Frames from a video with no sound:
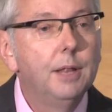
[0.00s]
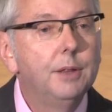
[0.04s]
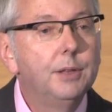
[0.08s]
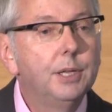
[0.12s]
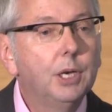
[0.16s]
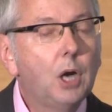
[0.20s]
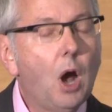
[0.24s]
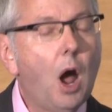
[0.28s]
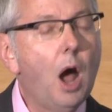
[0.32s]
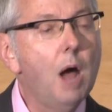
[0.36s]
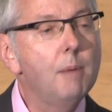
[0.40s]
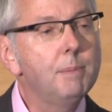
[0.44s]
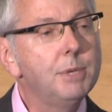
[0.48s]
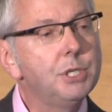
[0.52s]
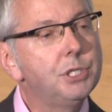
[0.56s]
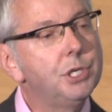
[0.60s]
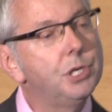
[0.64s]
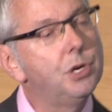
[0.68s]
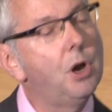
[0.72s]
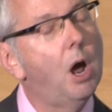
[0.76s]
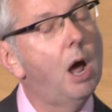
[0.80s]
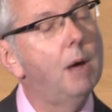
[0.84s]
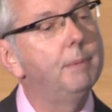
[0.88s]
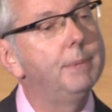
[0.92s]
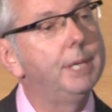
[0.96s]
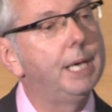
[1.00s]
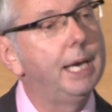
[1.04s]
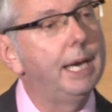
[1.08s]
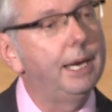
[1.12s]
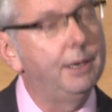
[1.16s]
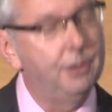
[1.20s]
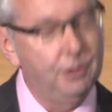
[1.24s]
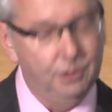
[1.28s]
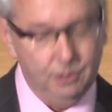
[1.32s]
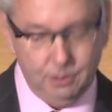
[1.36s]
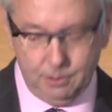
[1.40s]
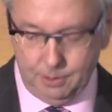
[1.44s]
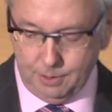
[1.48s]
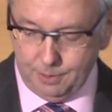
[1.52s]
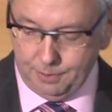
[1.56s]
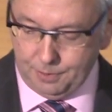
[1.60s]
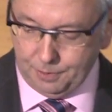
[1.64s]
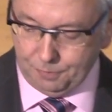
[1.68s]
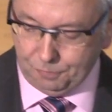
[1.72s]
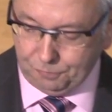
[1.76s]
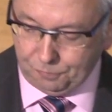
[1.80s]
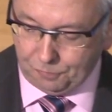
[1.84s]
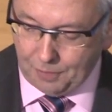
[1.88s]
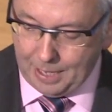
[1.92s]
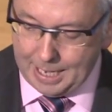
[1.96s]
The common denominator, the
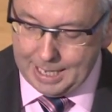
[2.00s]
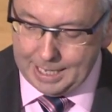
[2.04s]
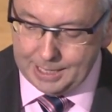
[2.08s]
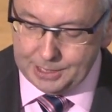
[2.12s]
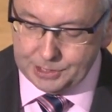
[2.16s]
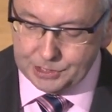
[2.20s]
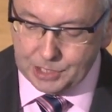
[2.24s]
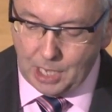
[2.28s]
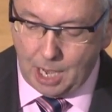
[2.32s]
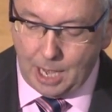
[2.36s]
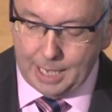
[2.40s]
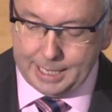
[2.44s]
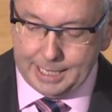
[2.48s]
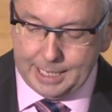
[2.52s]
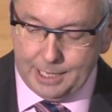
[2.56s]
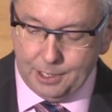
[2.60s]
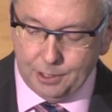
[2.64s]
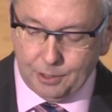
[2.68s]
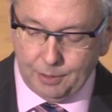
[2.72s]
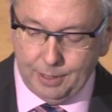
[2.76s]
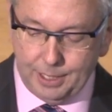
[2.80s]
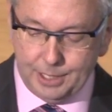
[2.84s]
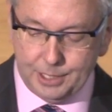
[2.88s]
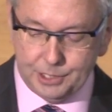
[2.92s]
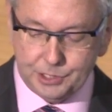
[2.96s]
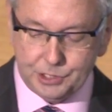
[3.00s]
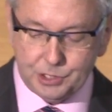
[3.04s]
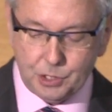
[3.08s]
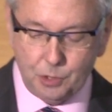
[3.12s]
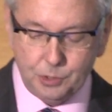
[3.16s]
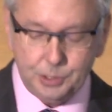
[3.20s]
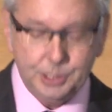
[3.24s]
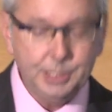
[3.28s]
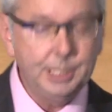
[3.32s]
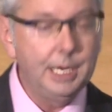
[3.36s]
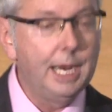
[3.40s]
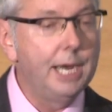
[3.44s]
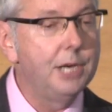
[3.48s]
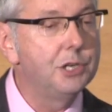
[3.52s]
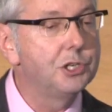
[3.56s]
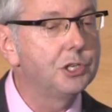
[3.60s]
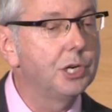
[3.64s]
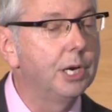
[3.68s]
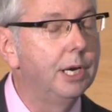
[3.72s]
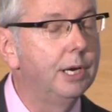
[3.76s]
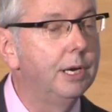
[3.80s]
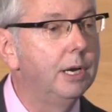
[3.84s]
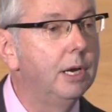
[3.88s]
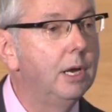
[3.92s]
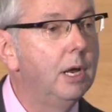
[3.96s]
phrase I hear in
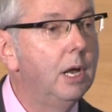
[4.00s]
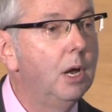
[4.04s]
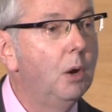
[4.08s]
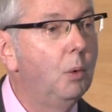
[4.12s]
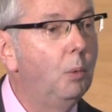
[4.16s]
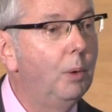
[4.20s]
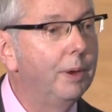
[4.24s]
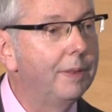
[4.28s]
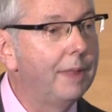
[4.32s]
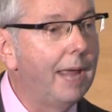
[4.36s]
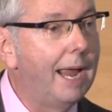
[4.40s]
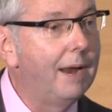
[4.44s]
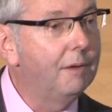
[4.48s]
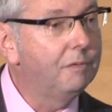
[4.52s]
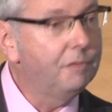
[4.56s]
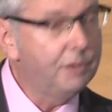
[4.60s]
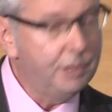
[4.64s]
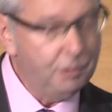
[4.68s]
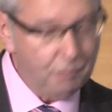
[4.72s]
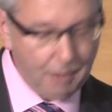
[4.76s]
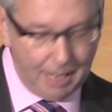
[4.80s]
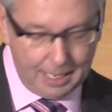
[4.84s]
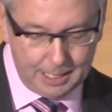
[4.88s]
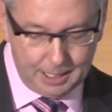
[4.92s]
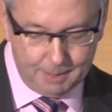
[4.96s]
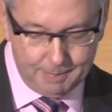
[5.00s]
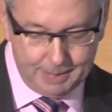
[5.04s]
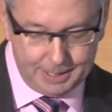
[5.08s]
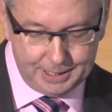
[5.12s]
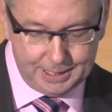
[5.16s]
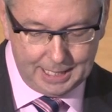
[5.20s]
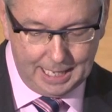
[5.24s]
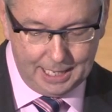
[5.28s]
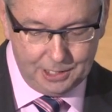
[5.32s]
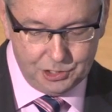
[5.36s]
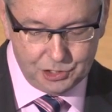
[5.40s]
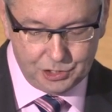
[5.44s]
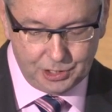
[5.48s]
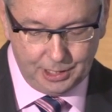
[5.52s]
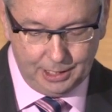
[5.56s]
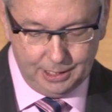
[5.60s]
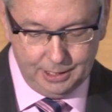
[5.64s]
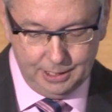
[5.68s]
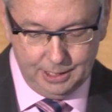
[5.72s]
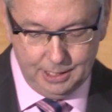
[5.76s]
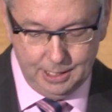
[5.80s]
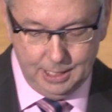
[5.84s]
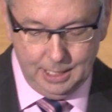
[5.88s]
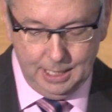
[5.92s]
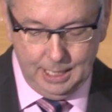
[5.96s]
association with every
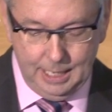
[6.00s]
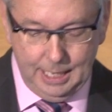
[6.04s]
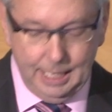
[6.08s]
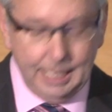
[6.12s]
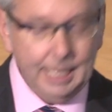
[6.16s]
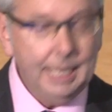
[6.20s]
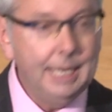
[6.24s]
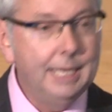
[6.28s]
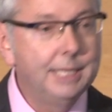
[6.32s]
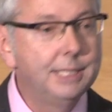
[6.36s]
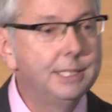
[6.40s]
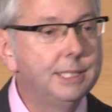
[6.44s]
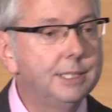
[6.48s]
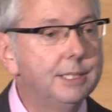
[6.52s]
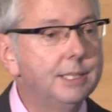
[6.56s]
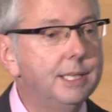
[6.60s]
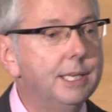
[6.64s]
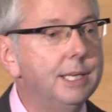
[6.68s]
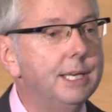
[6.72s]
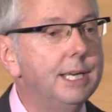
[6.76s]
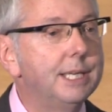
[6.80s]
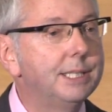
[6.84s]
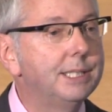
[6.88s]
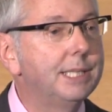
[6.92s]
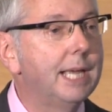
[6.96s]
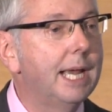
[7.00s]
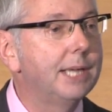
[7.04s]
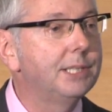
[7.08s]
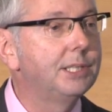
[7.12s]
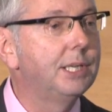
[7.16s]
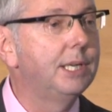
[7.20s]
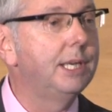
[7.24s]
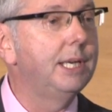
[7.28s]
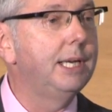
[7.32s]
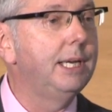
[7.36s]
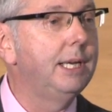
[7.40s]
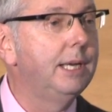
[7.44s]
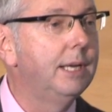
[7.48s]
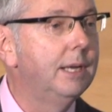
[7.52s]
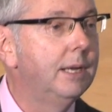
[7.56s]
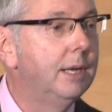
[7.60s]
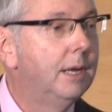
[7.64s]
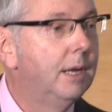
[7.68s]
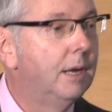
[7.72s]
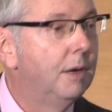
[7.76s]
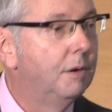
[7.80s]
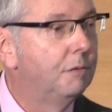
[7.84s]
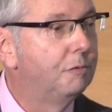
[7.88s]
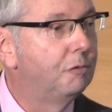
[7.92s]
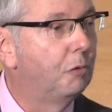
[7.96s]
recommendation, is the necessity
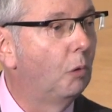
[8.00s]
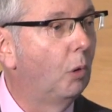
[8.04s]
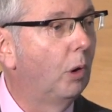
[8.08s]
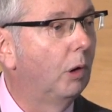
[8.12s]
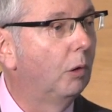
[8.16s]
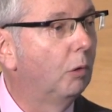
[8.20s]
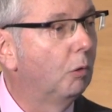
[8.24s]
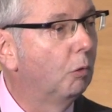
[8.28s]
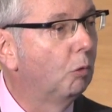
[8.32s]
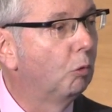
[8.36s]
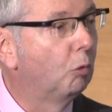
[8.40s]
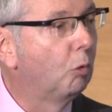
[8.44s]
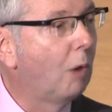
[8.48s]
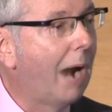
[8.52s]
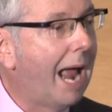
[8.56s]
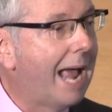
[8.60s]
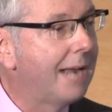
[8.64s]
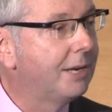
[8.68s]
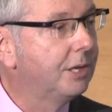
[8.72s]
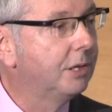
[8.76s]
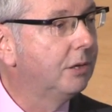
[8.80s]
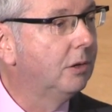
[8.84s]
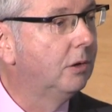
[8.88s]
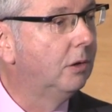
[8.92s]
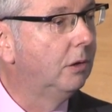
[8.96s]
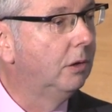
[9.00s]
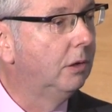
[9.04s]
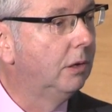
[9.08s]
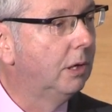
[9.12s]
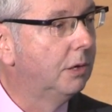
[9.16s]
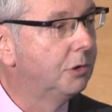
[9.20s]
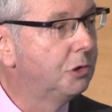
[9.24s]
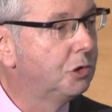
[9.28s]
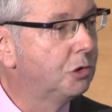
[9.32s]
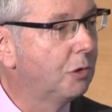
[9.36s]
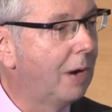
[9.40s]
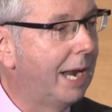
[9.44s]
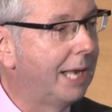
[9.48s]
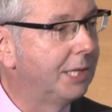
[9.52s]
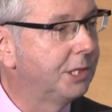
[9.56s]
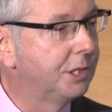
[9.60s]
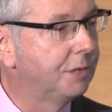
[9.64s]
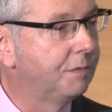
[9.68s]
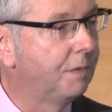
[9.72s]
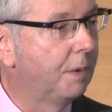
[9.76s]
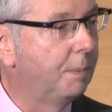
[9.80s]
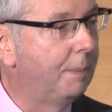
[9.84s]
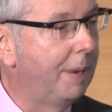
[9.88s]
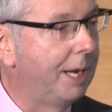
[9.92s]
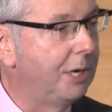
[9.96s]
for radical
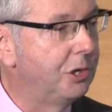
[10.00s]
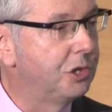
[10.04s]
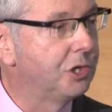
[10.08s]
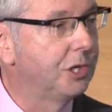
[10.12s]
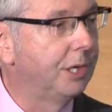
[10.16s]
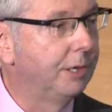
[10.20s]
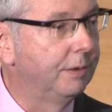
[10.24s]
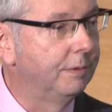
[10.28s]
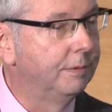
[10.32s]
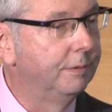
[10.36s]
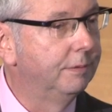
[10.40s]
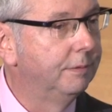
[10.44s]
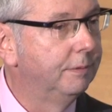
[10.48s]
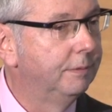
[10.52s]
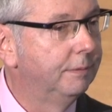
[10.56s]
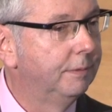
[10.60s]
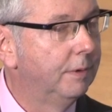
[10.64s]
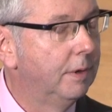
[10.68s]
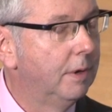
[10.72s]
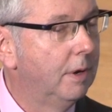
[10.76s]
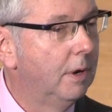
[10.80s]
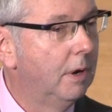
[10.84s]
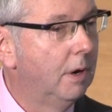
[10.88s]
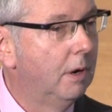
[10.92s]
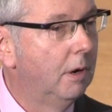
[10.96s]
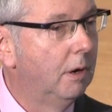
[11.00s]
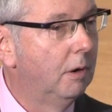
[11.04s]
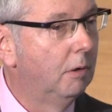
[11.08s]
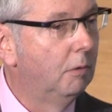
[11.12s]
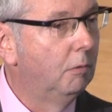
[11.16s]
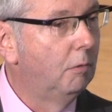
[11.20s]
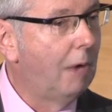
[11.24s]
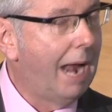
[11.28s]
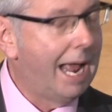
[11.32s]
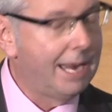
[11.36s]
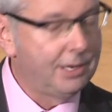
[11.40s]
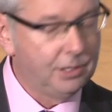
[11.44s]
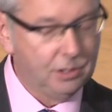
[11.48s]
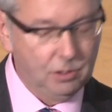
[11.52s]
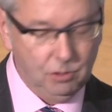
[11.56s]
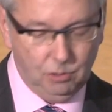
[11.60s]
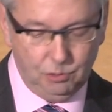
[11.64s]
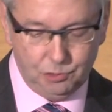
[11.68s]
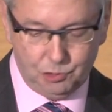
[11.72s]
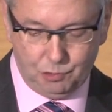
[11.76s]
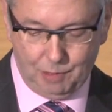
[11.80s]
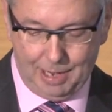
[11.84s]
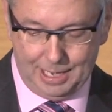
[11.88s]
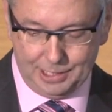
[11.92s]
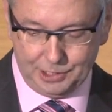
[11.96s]
transformation. Radical
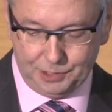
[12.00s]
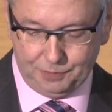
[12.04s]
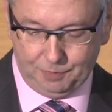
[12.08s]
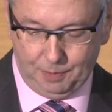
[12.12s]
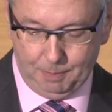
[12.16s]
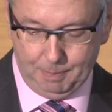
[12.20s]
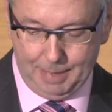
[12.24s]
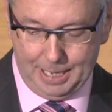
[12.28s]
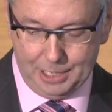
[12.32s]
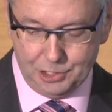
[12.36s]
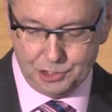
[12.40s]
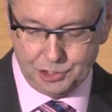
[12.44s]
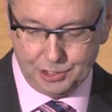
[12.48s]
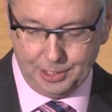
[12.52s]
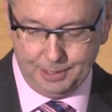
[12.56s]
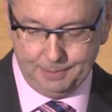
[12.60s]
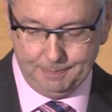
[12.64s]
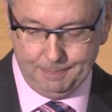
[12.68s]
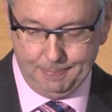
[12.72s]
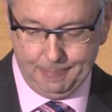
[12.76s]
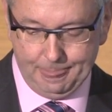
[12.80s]
transformation.